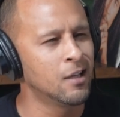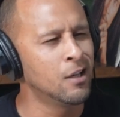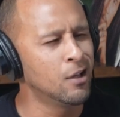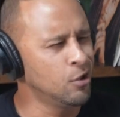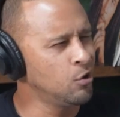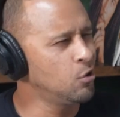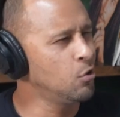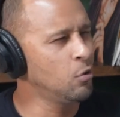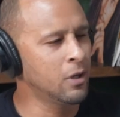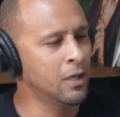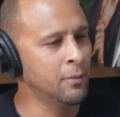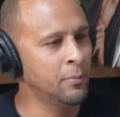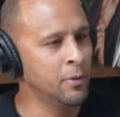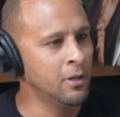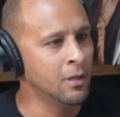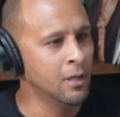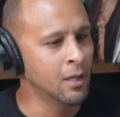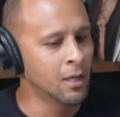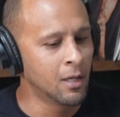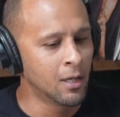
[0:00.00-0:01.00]
You know what I
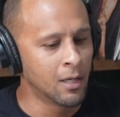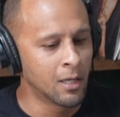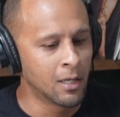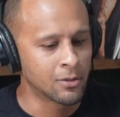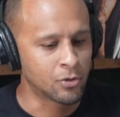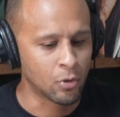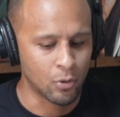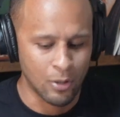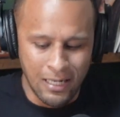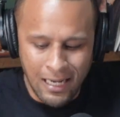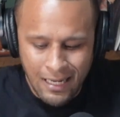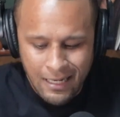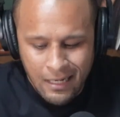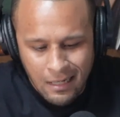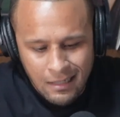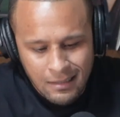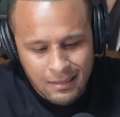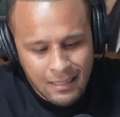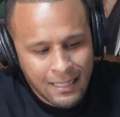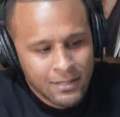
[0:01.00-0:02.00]
mean? Mm-hmm. So,
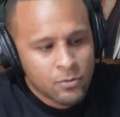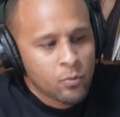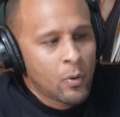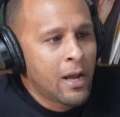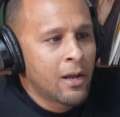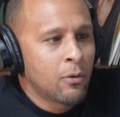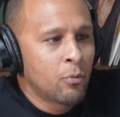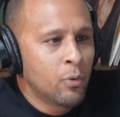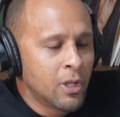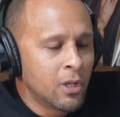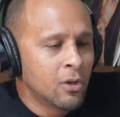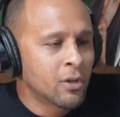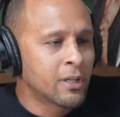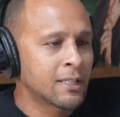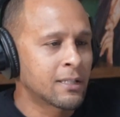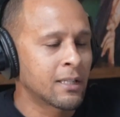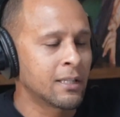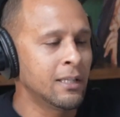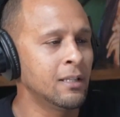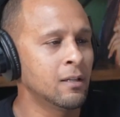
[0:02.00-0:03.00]
like, that's why we look
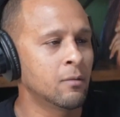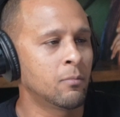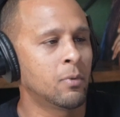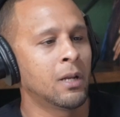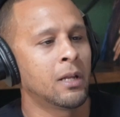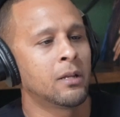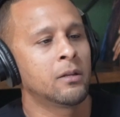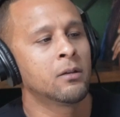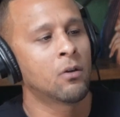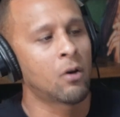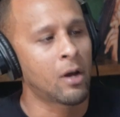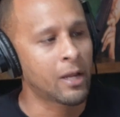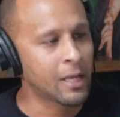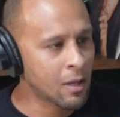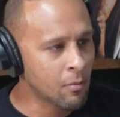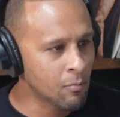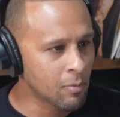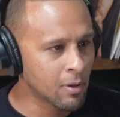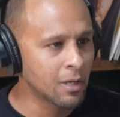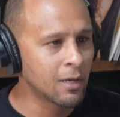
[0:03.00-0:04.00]
at the Heat and be like, yo, I
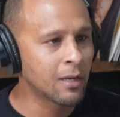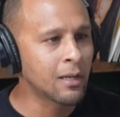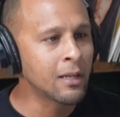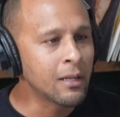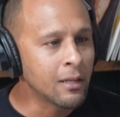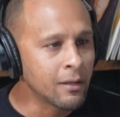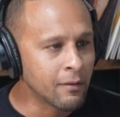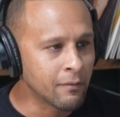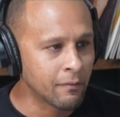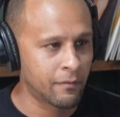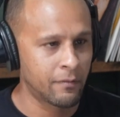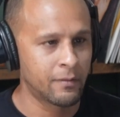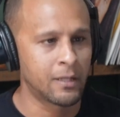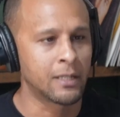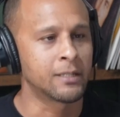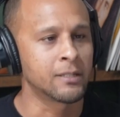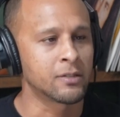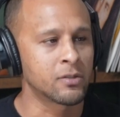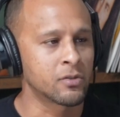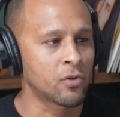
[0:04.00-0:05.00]
can't believe
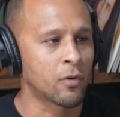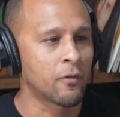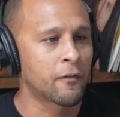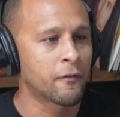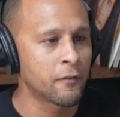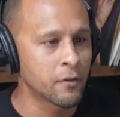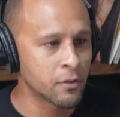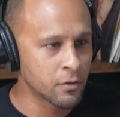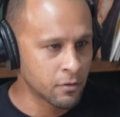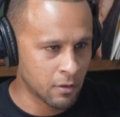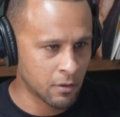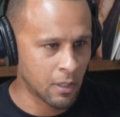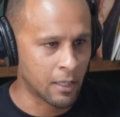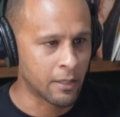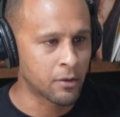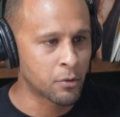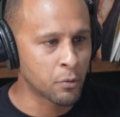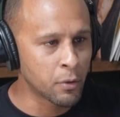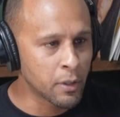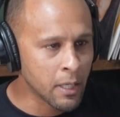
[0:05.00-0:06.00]
that this is our first, like,
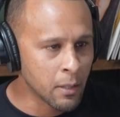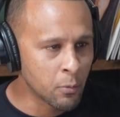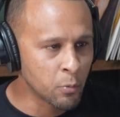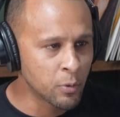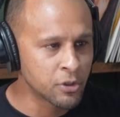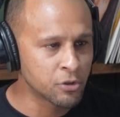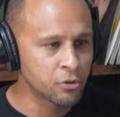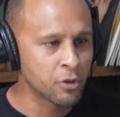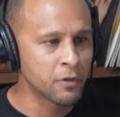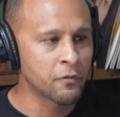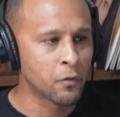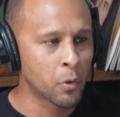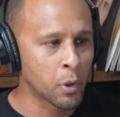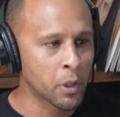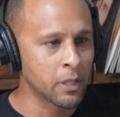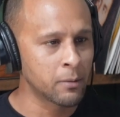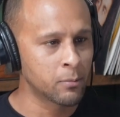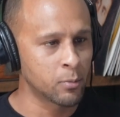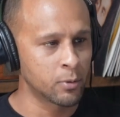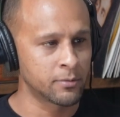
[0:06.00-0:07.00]
3-game win streak,
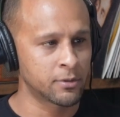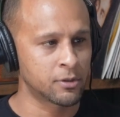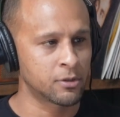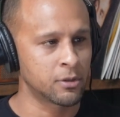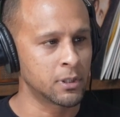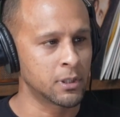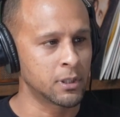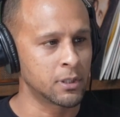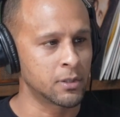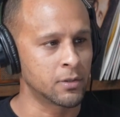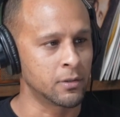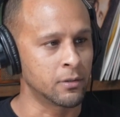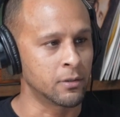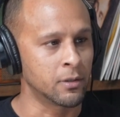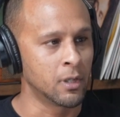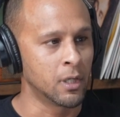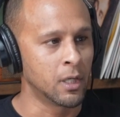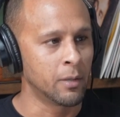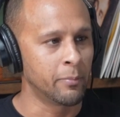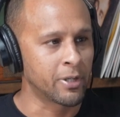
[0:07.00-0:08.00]
4-game win streak this year.
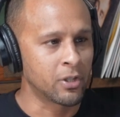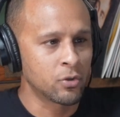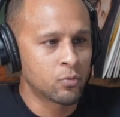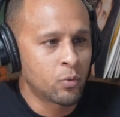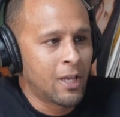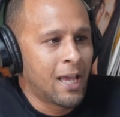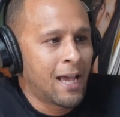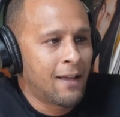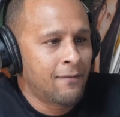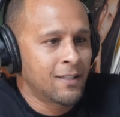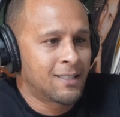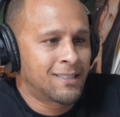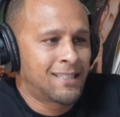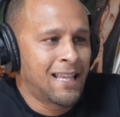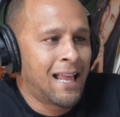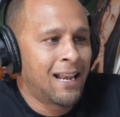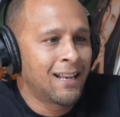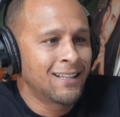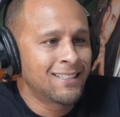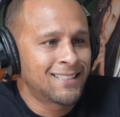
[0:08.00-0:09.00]
Because we have the
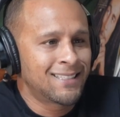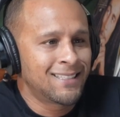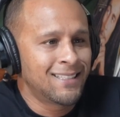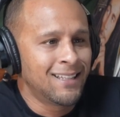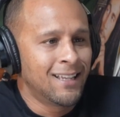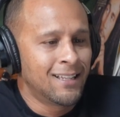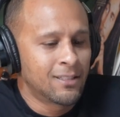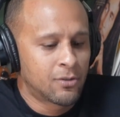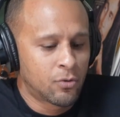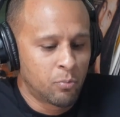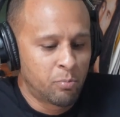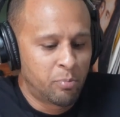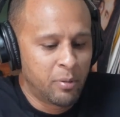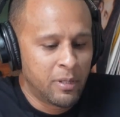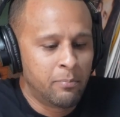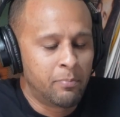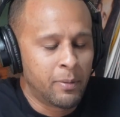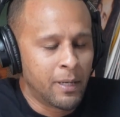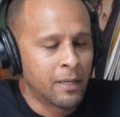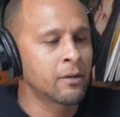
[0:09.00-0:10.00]
talent to be
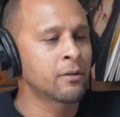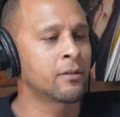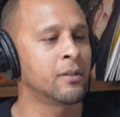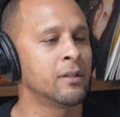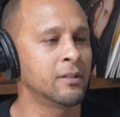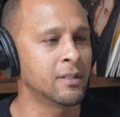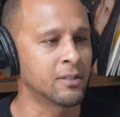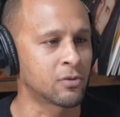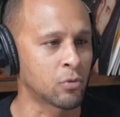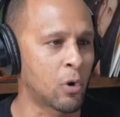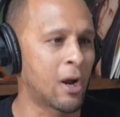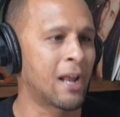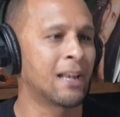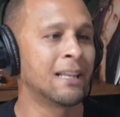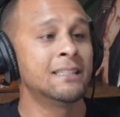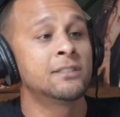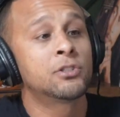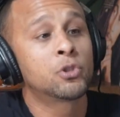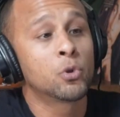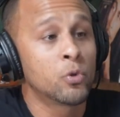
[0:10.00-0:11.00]
better than this, or at
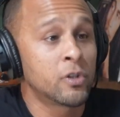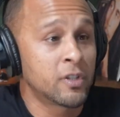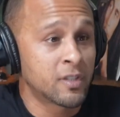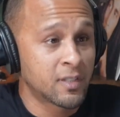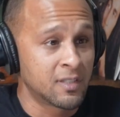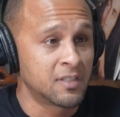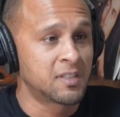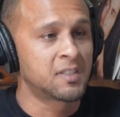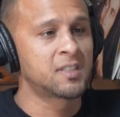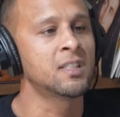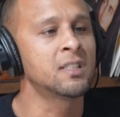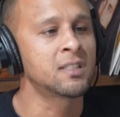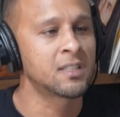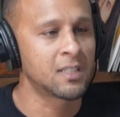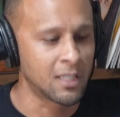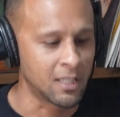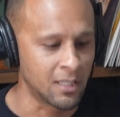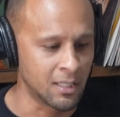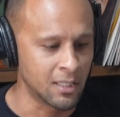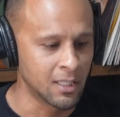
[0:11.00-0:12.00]
least do this consistently.